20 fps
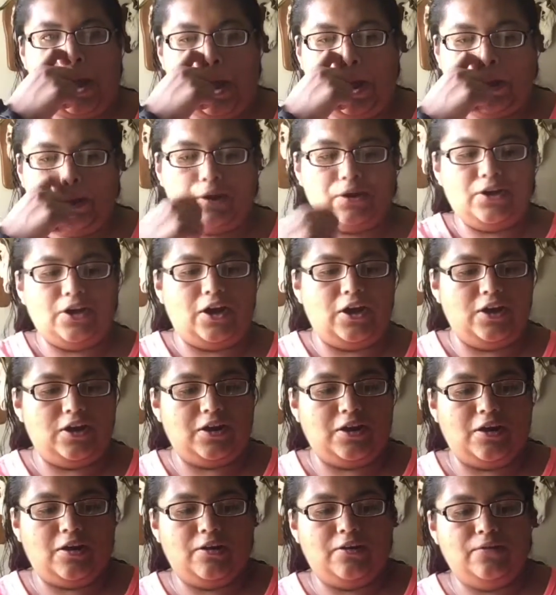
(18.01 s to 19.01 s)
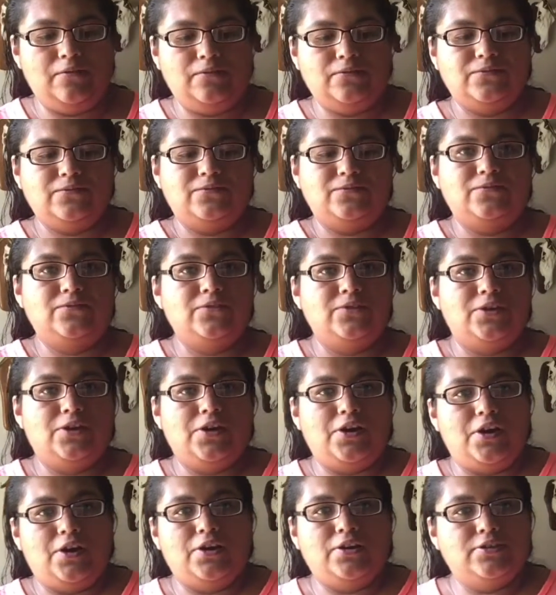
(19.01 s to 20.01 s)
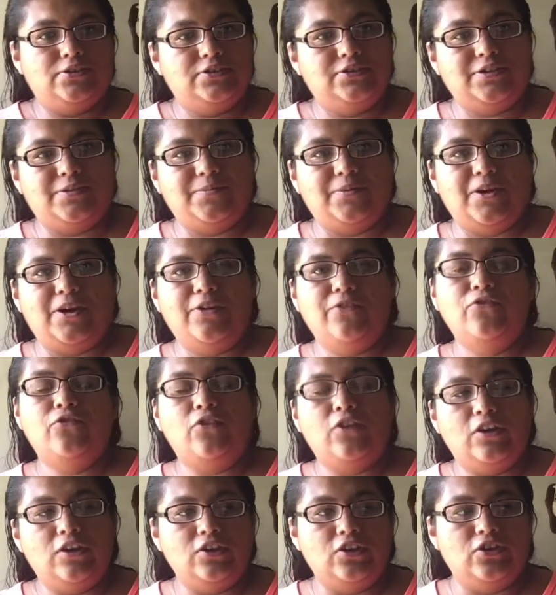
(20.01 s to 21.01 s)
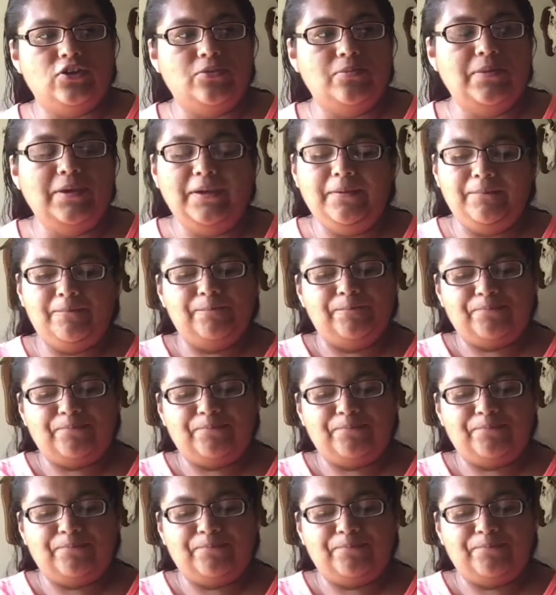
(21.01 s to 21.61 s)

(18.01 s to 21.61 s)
our daughter somewhere for a little bit.